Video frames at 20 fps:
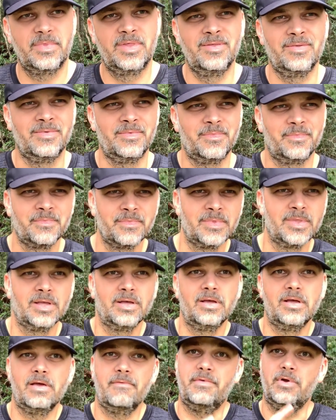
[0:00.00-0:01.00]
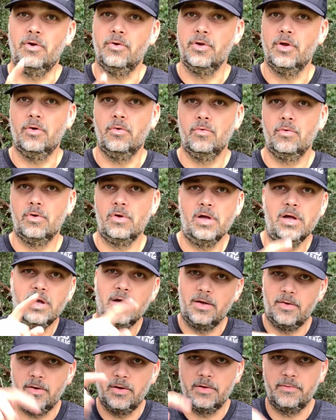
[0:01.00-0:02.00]
If you don't know,
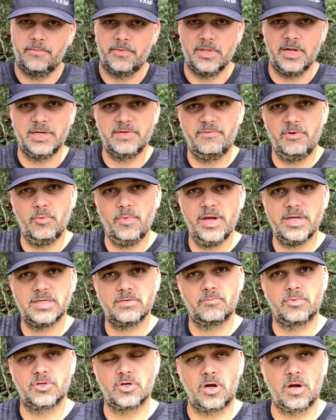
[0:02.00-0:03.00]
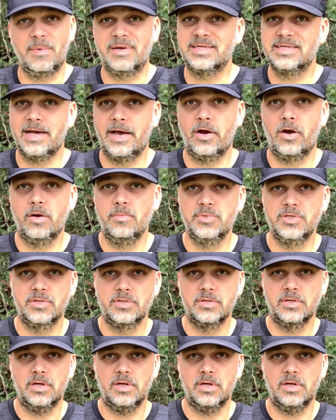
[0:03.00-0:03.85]
for the next few weeks, we're talking about sidearms.